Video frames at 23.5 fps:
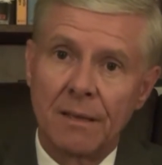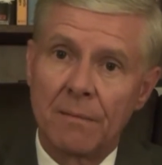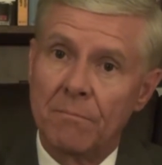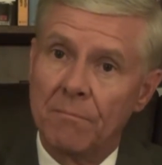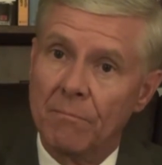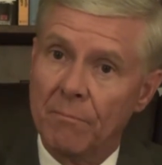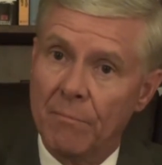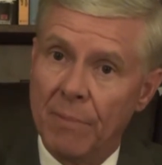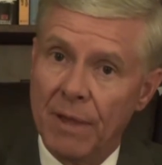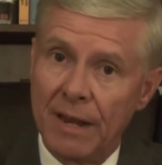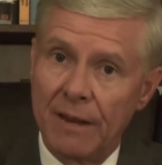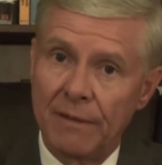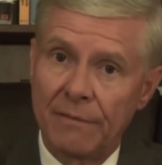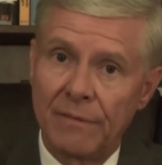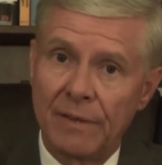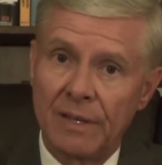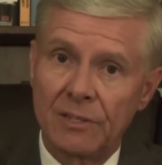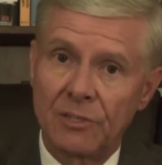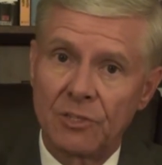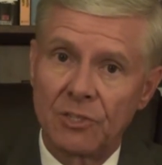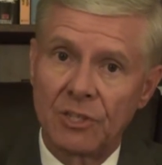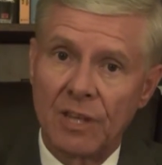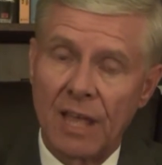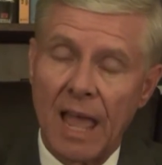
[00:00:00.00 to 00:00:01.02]

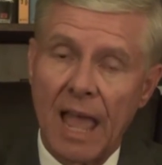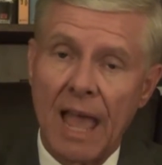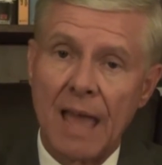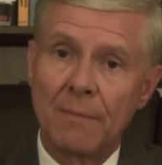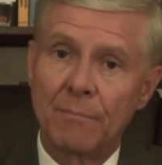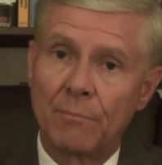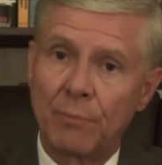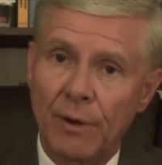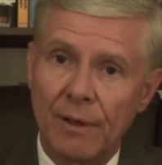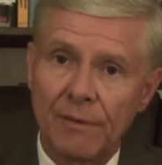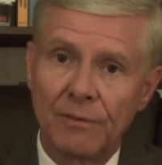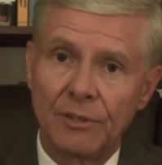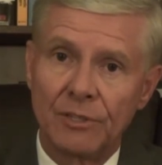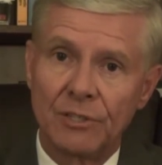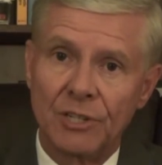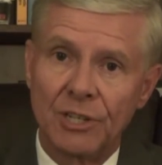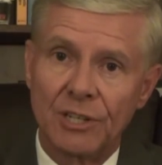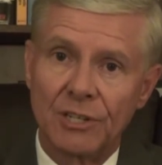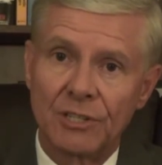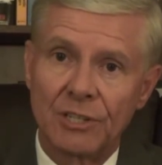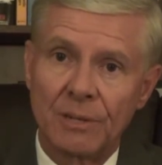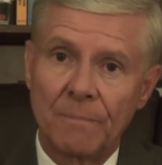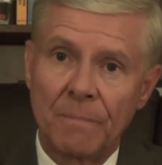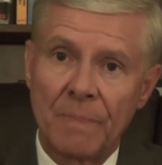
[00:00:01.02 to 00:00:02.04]
benefits, and
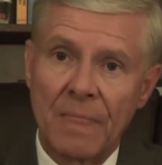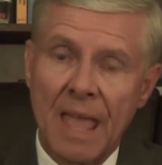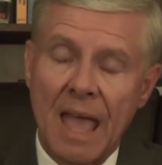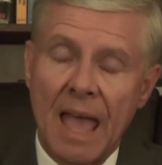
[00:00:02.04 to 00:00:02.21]
privileges